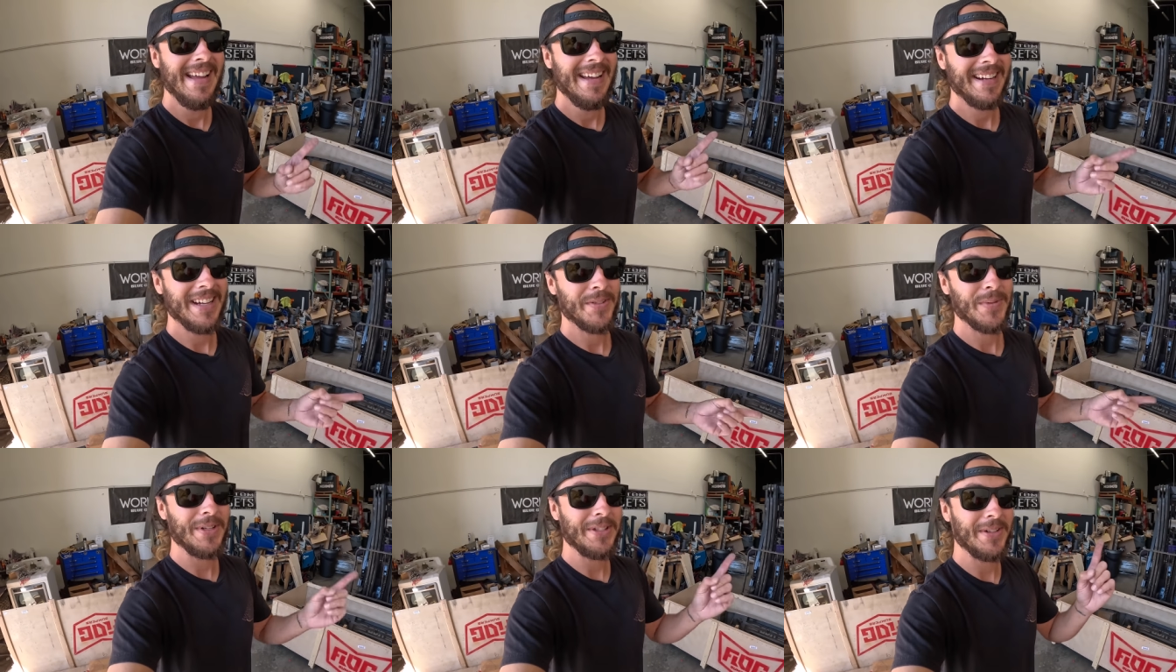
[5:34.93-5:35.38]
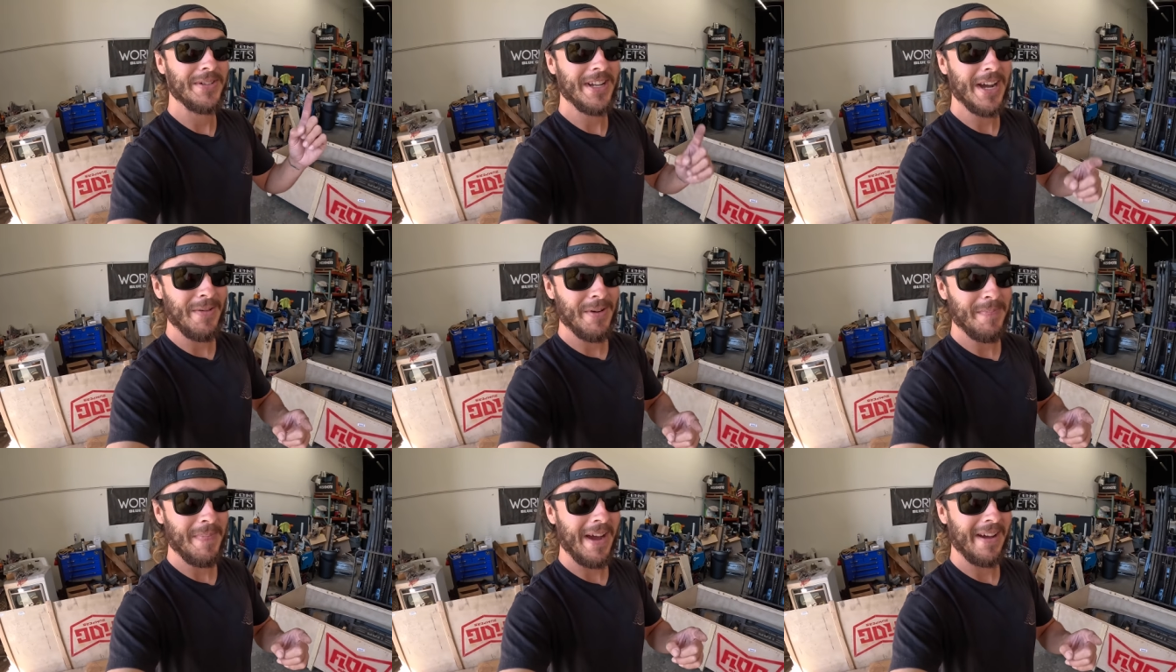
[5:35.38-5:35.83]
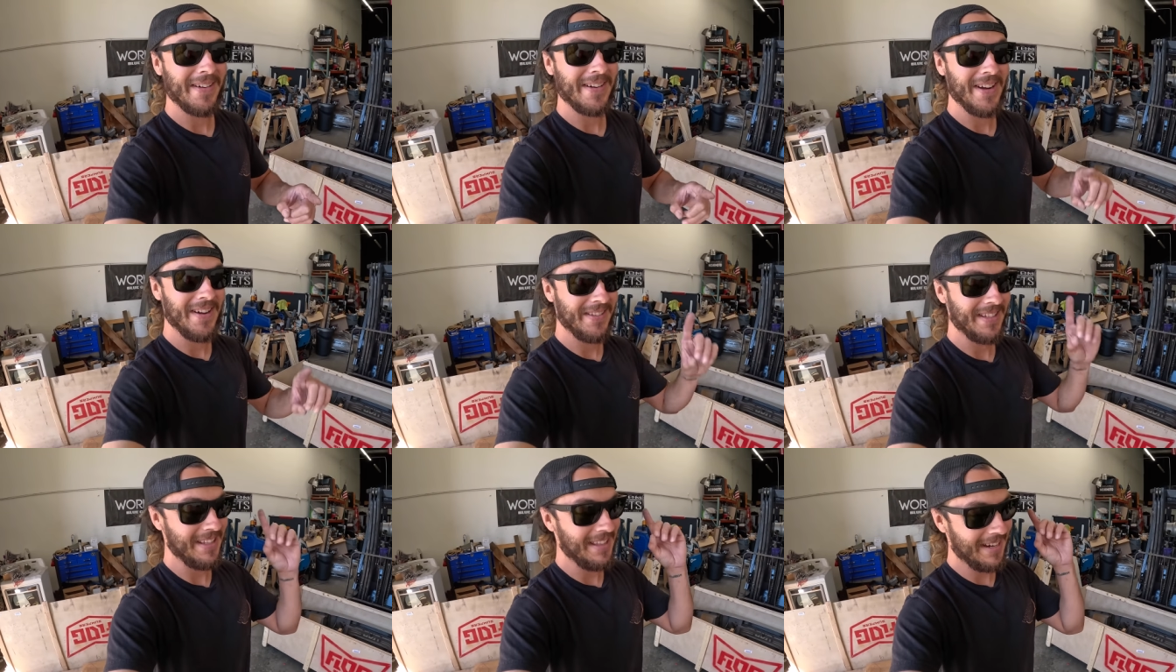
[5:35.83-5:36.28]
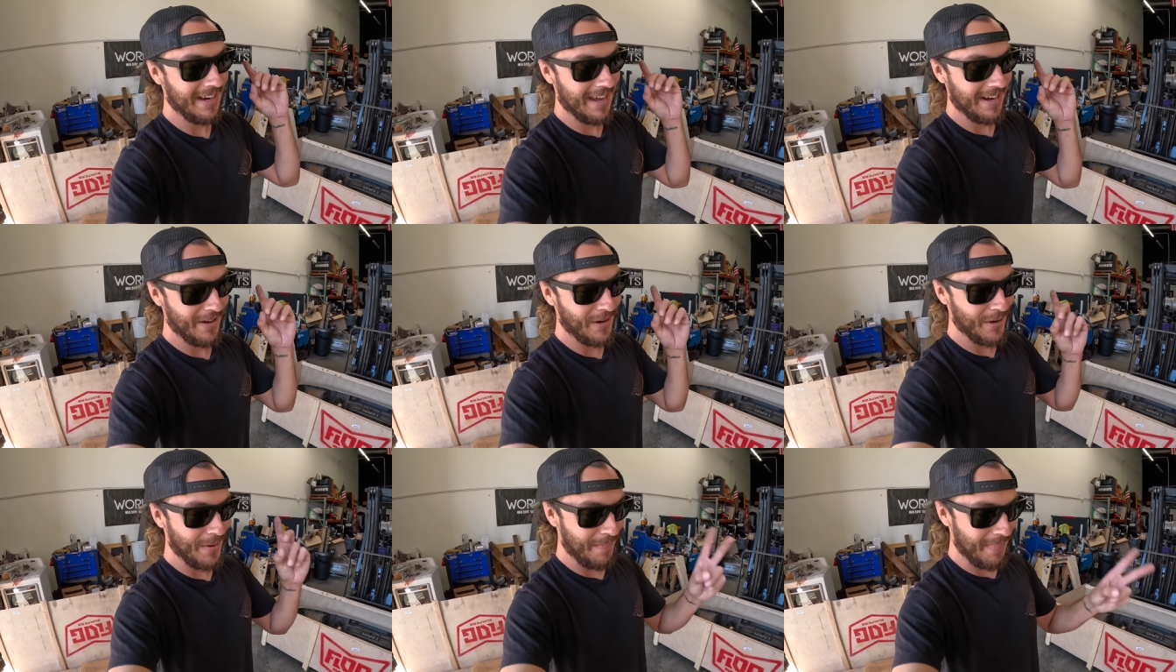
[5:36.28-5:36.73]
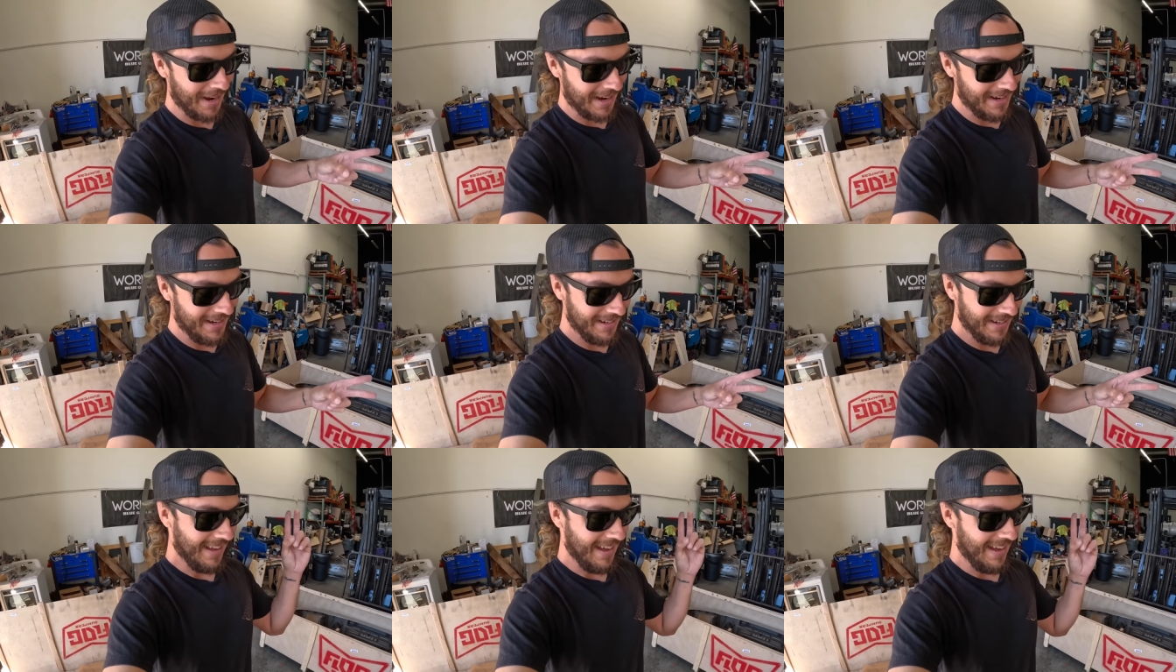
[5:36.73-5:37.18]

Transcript: Because once they're done with powder coat, then they gotta go to paint.